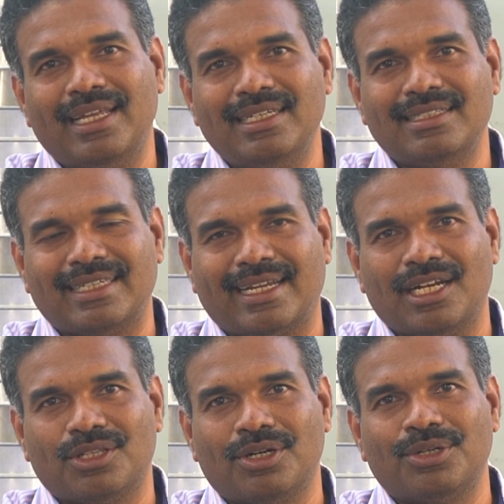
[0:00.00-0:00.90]
any second
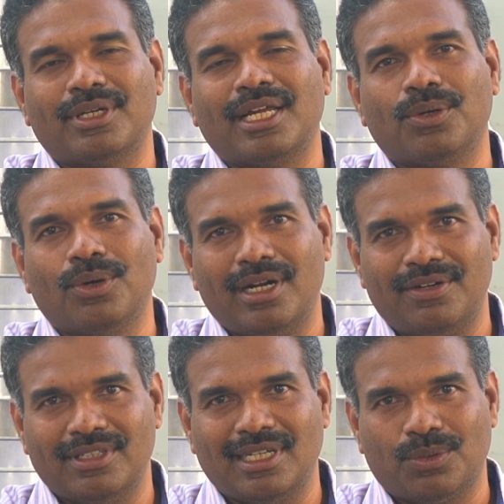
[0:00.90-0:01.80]
thought, you can go ahead
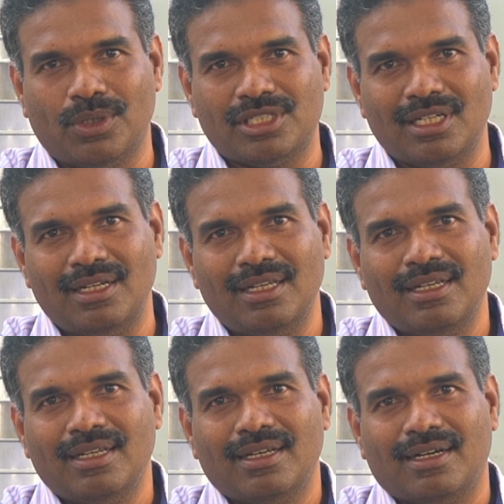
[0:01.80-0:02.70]
with Aqua Chill.
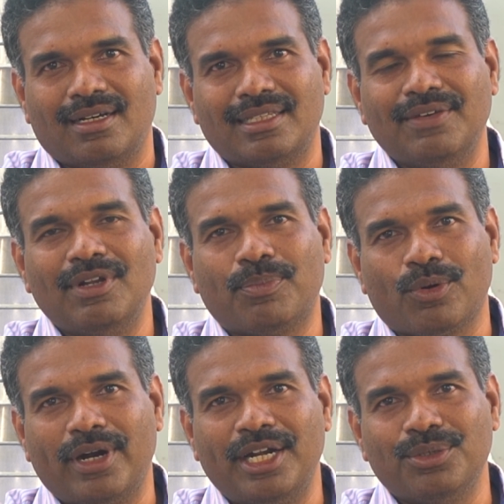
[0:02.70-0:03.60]
Uh, they will
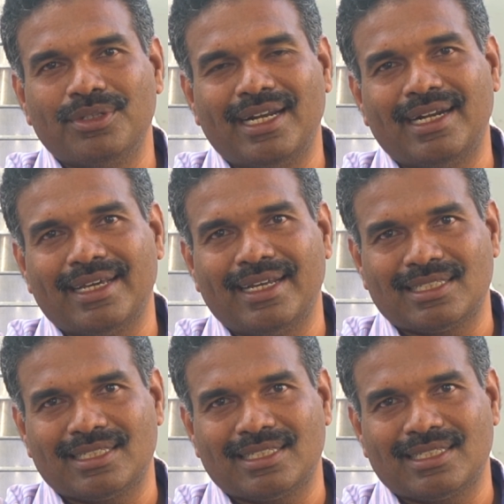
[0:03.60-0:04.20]
provide you the entire